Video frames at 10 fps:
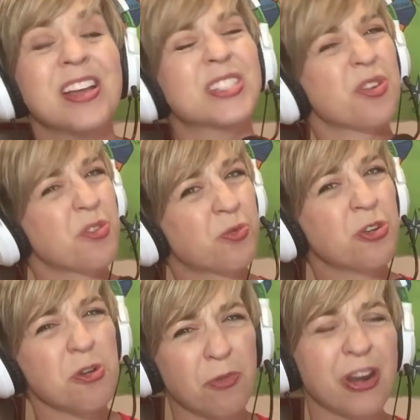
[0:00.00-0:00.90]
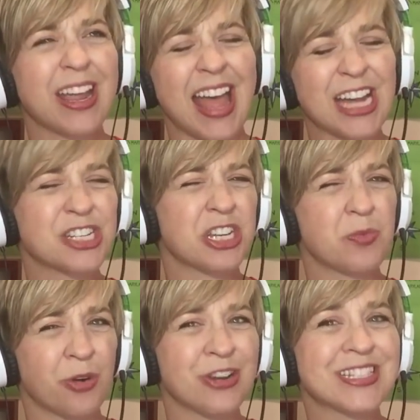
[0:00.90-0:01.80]
So the rubric actually
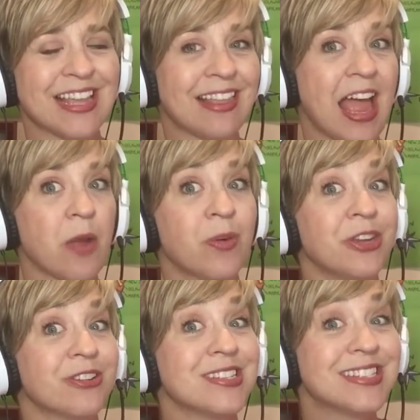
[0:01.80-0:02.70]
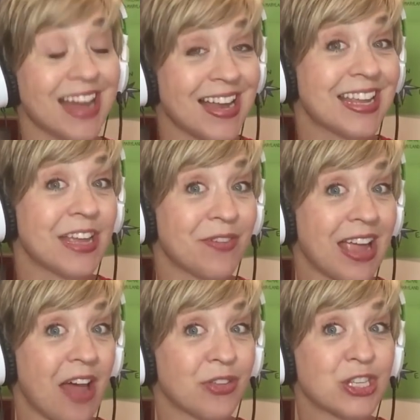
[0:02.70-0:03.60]
words it like, when you're done
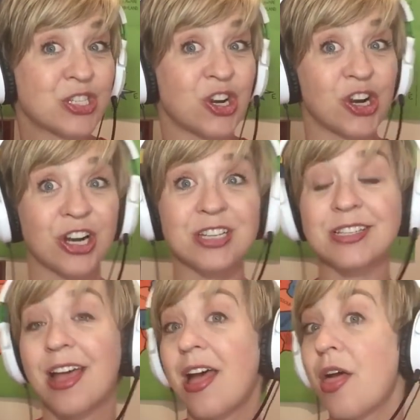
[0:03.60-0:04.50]
giving out the stars,